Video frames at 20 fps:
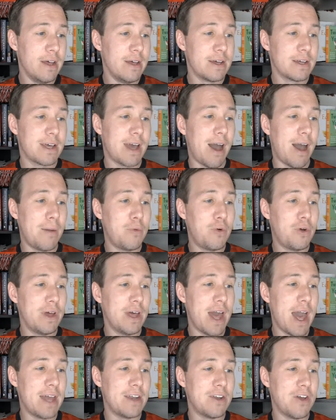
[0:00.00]
Cowboy
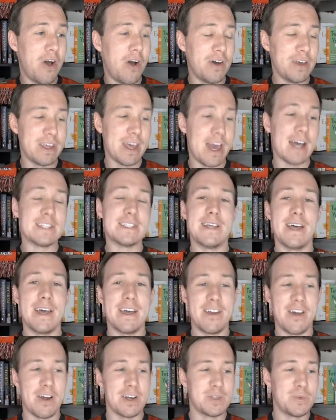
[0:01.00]
hat and Hall. Yes,
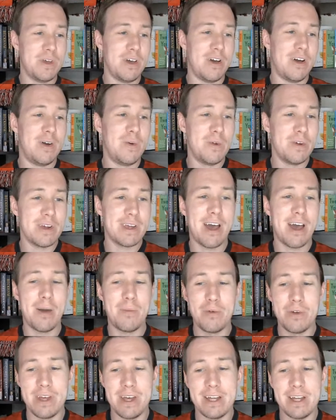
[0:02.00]
Lionhearts, we all wear
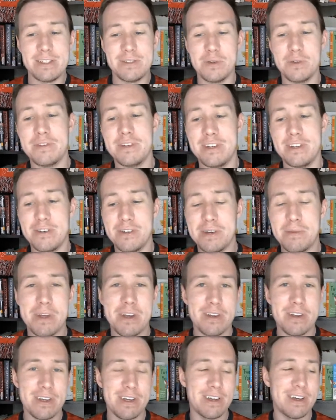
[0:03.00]
cowboy hats over here in
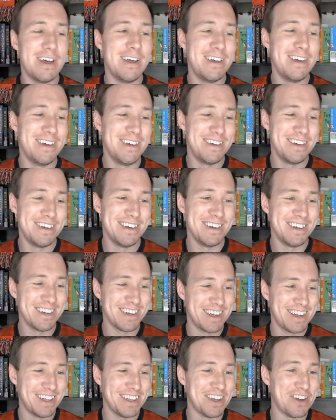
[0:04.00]
America,
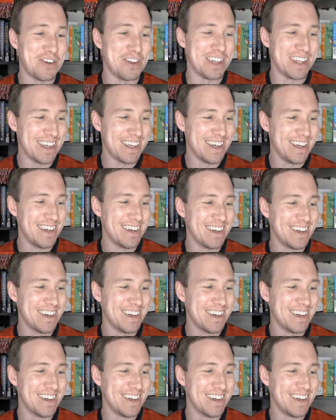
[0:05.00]
clearly.